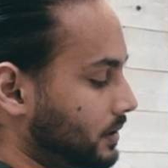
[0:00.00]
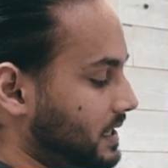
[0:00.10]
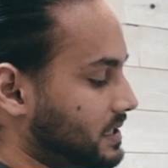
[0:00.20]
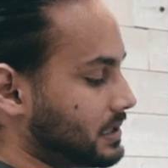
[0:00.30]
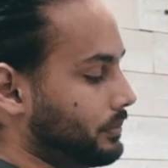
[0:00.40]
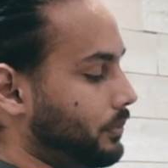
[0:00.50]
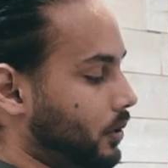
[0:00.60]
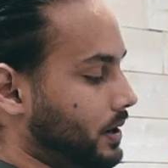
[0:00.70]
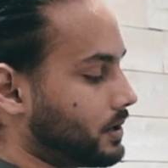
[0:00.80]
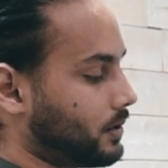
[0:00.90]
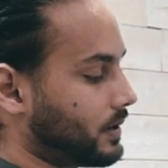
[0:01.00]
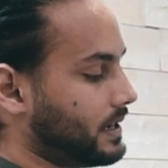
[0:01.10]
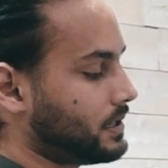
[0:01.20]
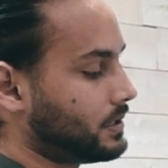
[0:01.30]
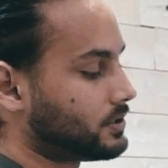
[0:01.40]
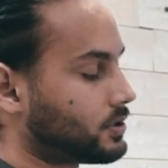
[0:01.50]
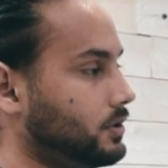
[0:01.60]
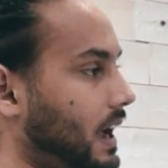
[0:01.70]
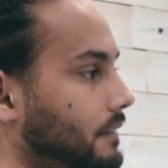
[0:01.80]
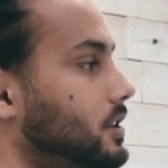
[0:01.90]
This is important, okay? So
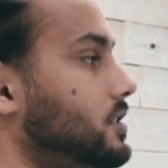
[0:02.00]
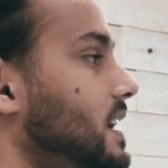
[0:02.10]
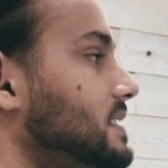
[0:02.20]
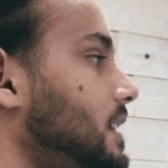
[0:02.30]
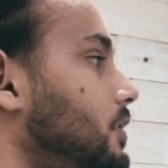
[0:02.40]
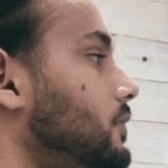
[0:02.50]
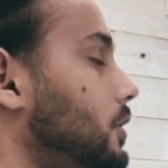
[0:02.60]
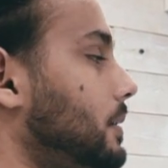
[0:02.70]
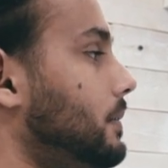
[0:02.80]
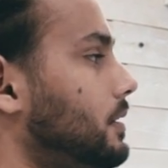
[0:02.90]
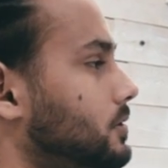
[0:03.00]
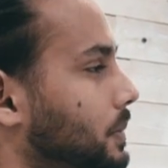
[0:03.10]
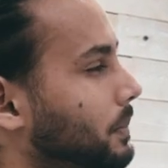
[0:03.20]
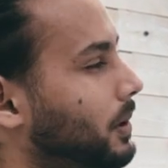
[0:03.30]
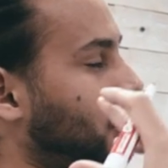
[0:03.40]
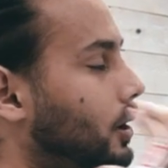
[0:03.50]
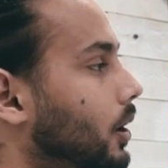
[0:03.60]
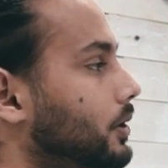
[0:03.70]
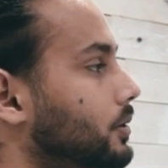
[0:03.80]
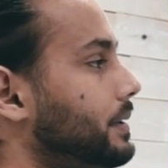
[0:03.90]
you have your address and your phone number so people can
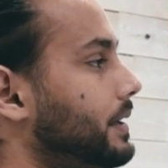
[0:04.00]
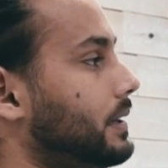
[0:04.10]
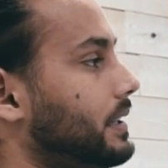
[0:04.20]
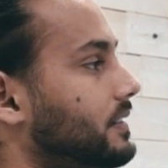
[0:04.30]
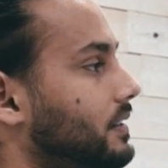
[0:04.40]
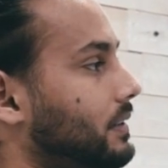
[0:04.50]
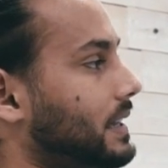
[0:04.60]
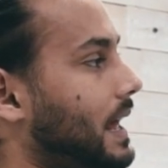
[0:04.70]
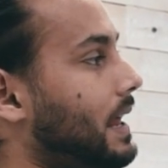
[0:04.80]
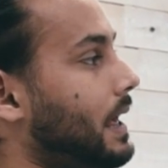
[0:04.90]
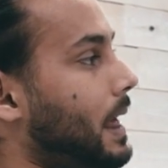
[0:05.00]
call you immediately and stuff like that.